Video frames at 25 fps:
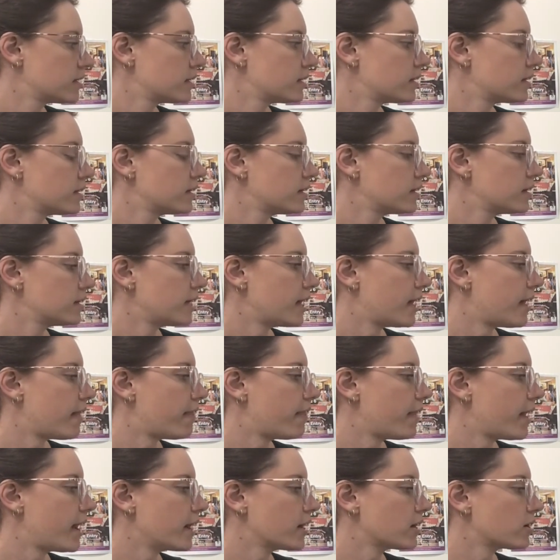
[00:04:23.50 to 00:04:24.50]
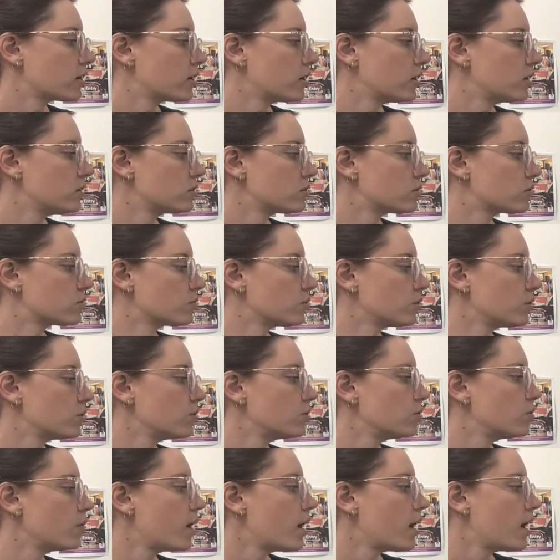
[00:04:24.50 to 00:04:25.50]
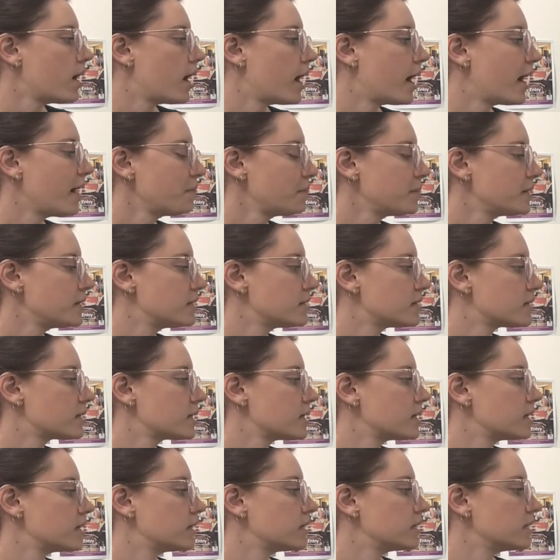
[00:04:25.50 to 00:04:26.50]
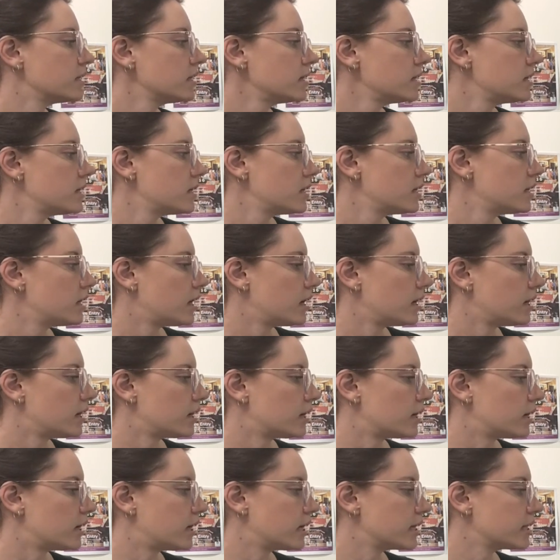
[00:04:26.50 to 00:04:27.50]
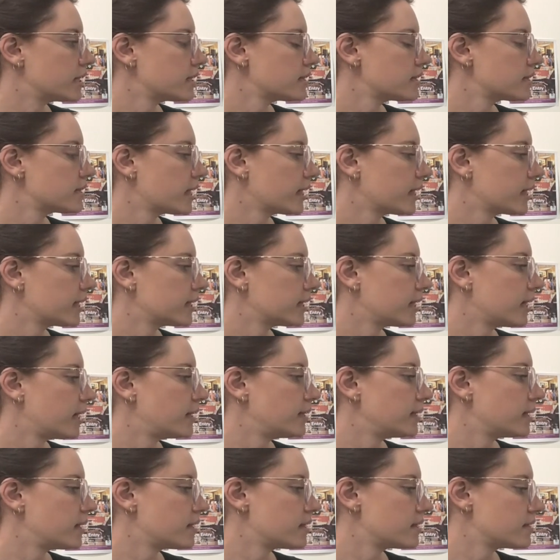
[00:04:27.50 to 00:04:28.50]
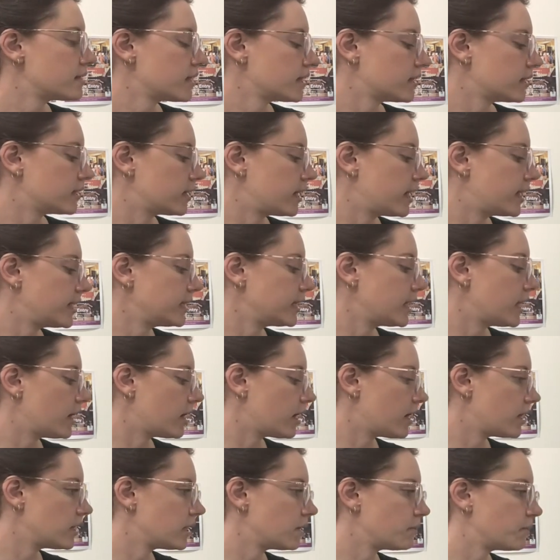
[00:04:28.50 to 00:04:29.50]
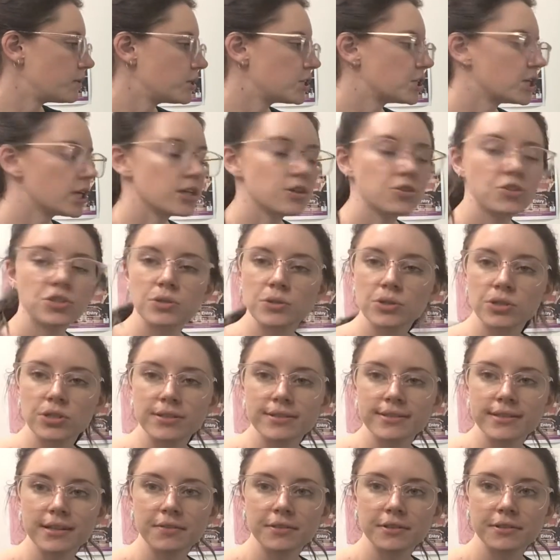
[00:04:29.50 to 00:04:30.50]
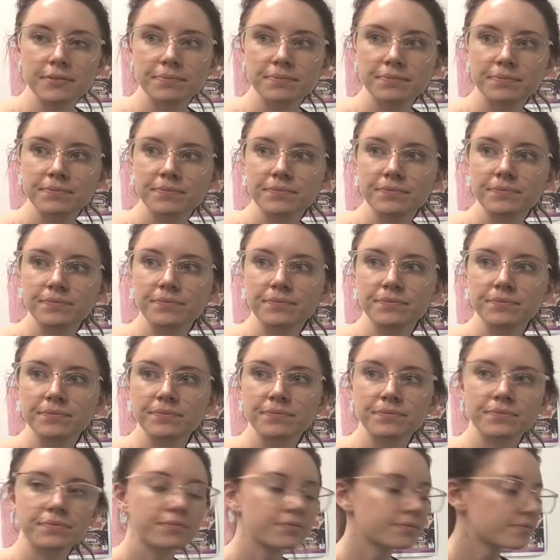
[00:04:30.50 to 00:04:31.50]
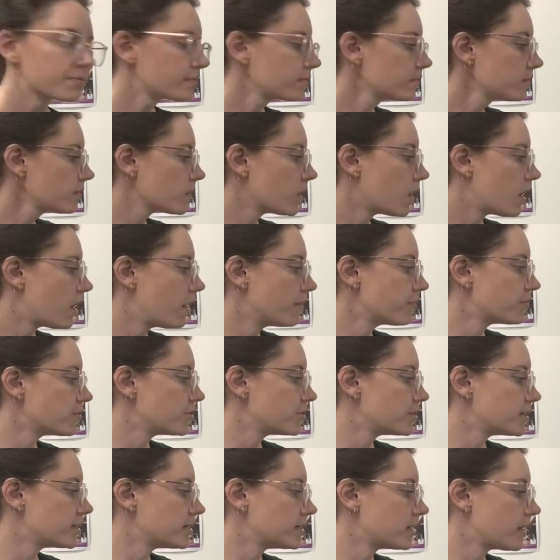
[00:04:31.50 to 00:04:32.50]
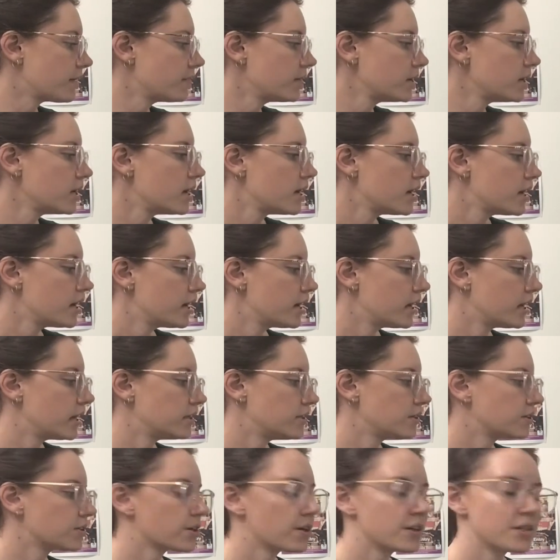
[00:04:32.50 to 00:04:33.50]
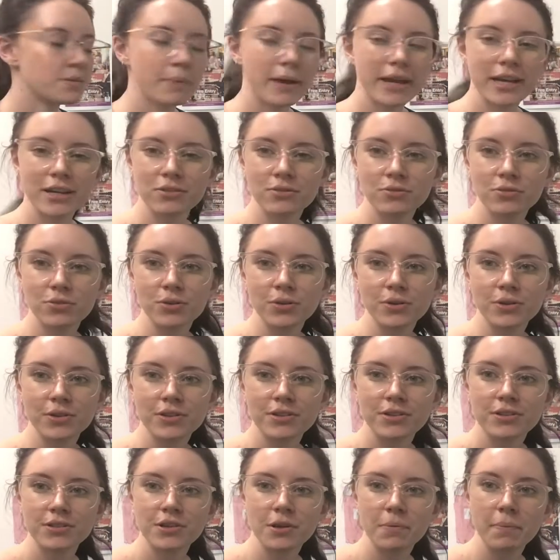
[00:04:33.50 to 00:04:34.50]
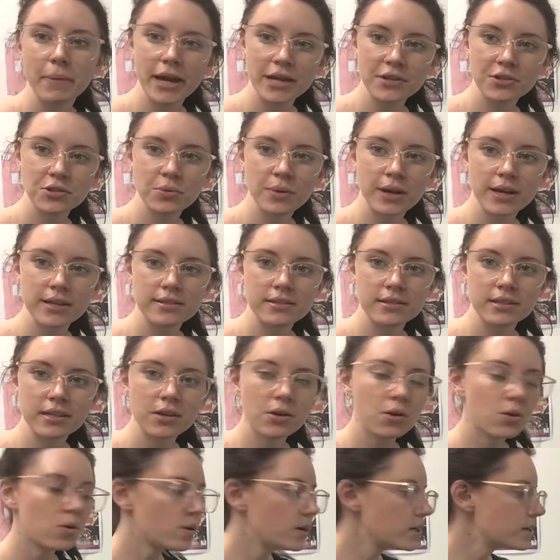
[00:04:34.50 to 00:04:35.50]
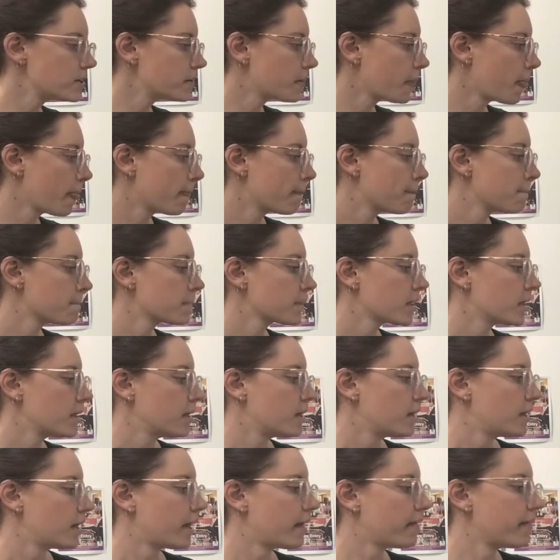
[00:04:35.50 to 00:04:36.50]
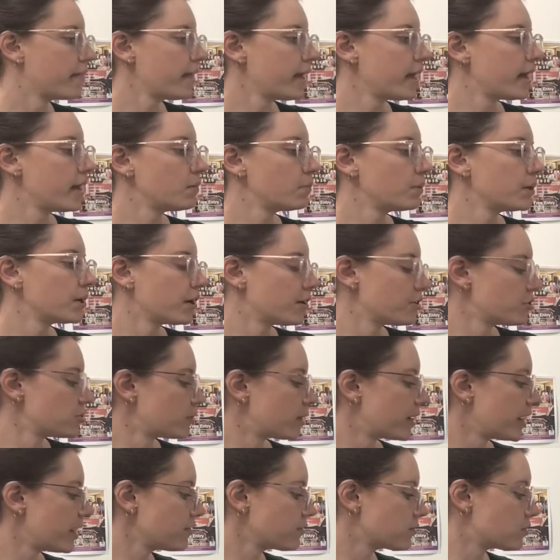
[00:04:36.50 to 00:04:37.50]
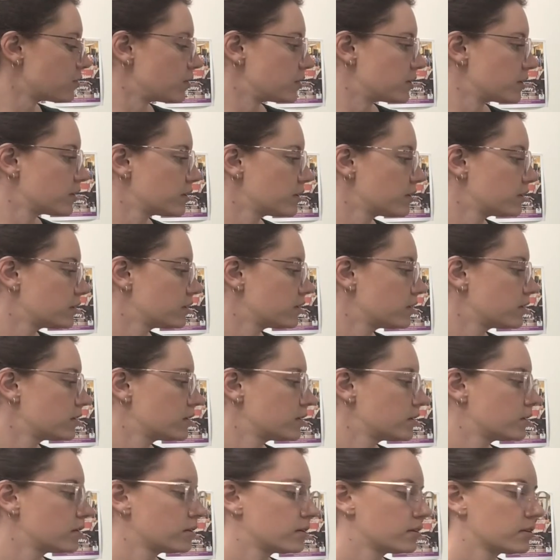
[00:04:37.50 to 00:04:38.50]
that goes through up until the second line, the end of the second line there, and then we change to a G7. After a G7, it just goes back and forth. So back to our C chord, and then we go to our F chord. And